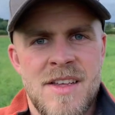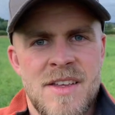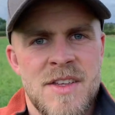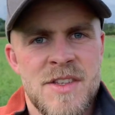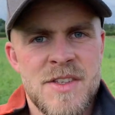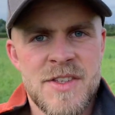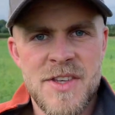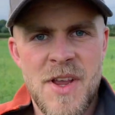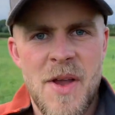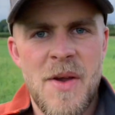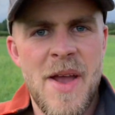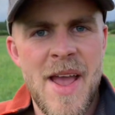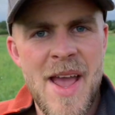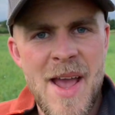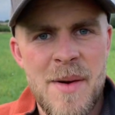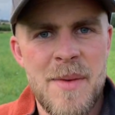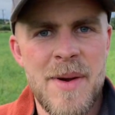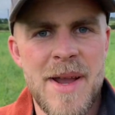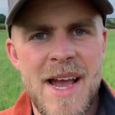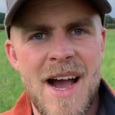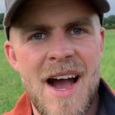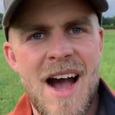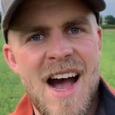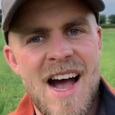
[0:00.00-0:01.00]
So here
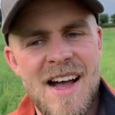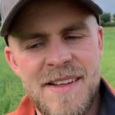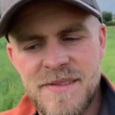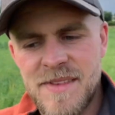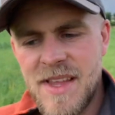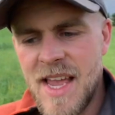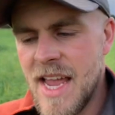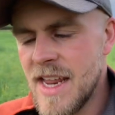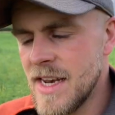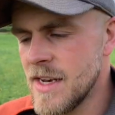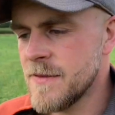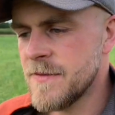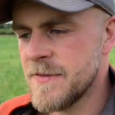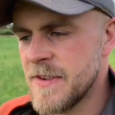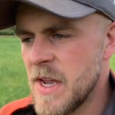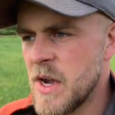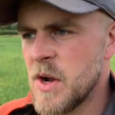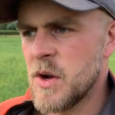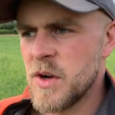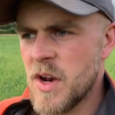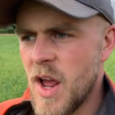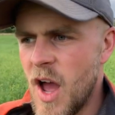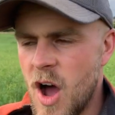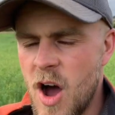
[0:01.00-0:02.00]
we are in the
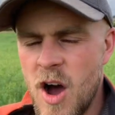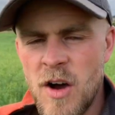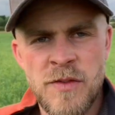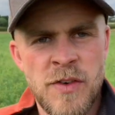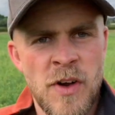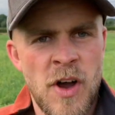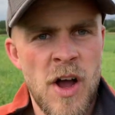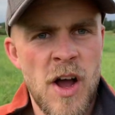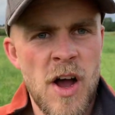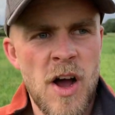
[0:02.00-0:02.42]
field of